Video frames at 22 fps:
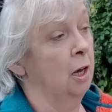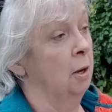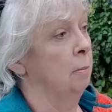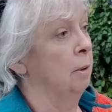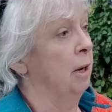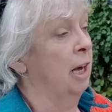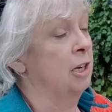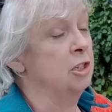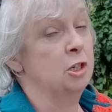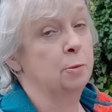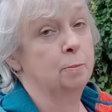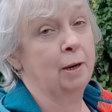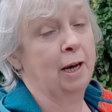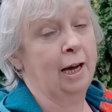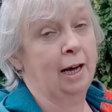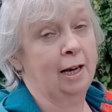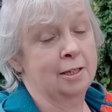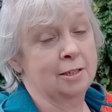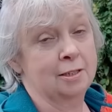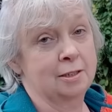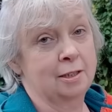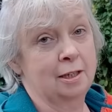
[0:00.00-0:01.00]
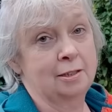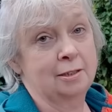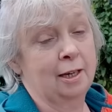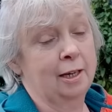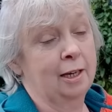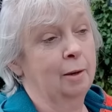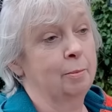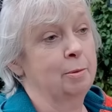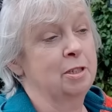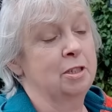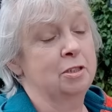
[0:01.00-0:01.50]
But as you pass, it's
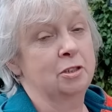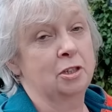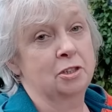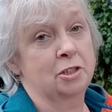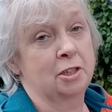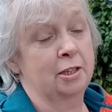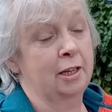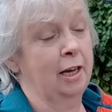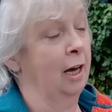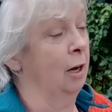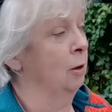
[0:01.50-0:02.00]
like a bit of dust in the